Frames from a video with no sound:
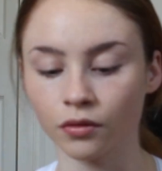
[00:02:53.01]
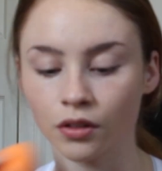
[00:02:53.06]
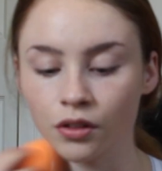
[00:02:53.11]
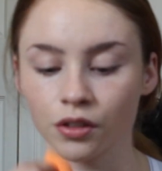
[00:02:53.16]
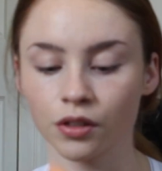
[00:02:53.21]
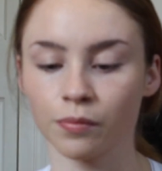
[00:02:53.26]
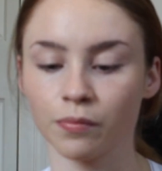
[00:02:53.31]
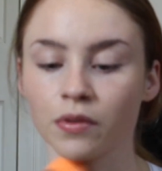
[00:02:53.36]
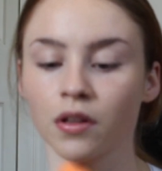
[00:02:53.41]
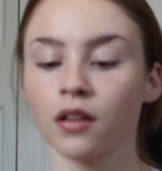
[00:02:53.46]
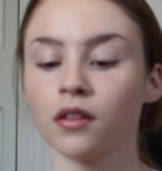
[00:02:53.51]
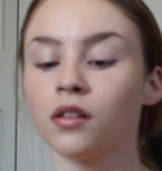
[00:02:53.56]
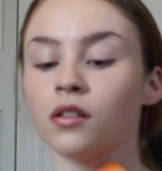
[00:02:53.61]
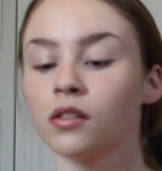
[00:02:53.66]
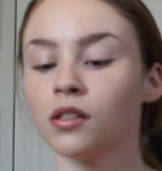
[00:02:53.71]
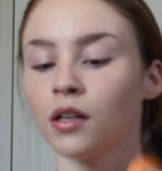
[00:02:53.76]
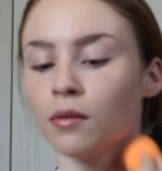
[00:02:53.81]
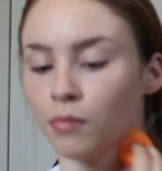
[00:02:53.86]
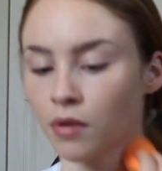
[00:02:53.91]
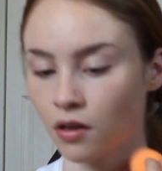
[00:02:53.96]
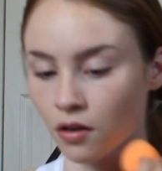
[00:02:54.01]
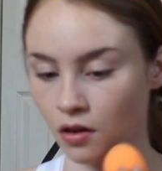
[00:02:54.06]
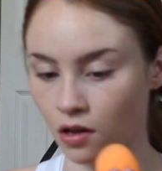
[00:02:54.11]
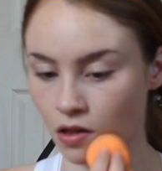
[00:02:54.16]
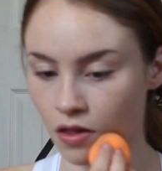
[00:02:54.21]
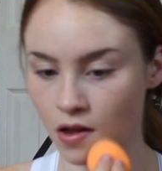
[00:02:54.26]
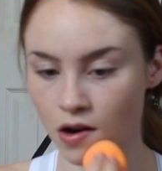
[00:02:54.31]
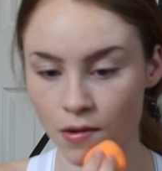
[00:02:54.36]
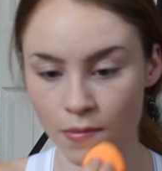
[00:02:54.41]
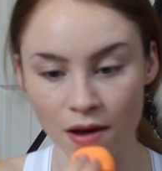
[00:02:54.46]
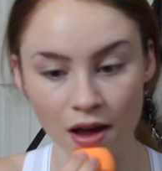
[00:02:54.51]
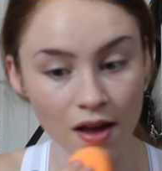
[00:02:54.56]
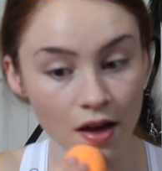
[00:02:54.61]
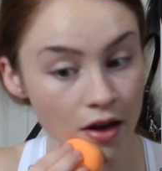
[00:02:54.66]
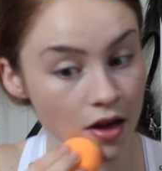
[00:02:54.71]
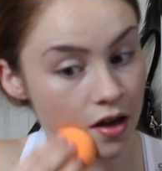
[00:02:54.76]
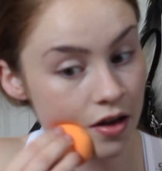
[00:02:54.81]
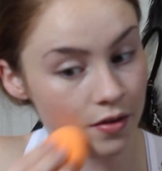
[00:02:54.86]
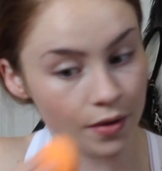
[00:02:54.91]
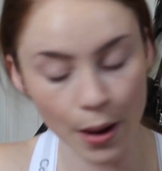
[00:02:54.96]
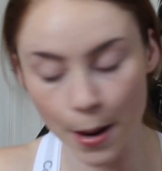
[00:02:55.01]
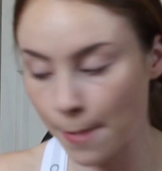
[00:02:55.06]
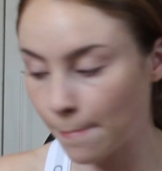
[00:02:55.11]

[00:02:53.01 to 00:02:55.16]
going to just blend this down my neck a little bit.